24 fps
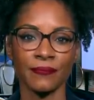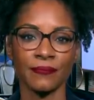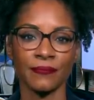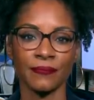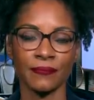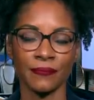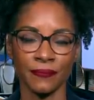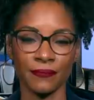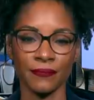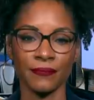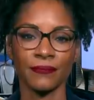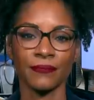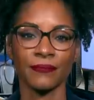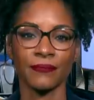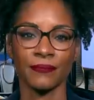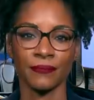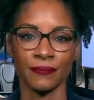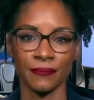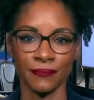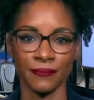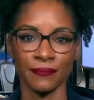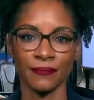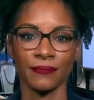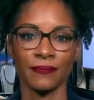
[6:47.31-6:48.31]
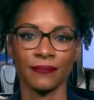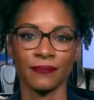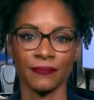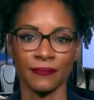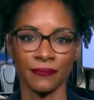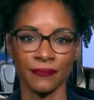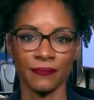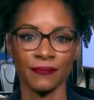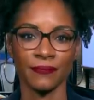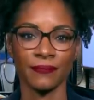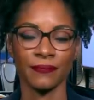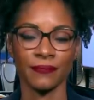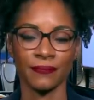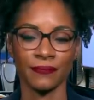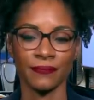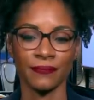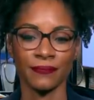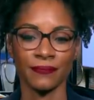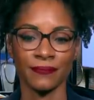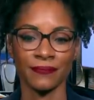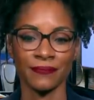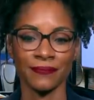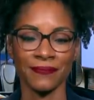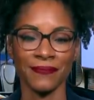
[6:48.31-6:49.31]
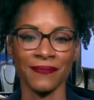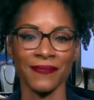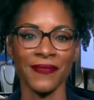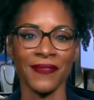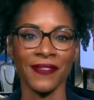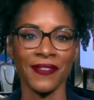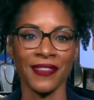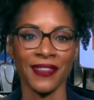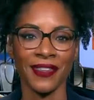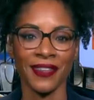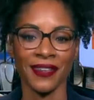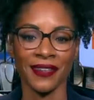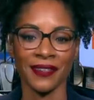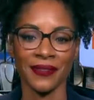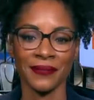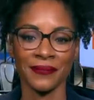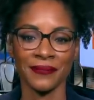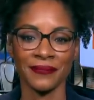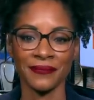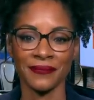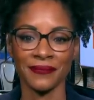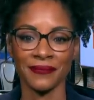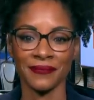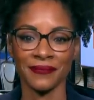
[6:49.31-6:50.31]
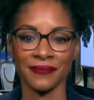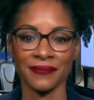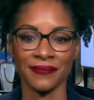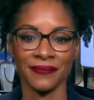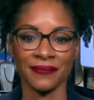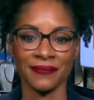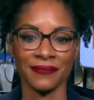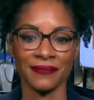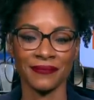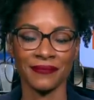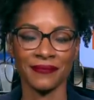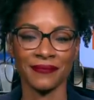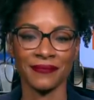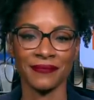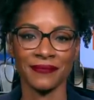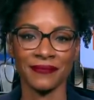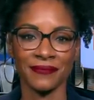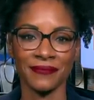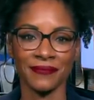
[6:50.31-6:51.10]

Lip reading: This person isn't speaking.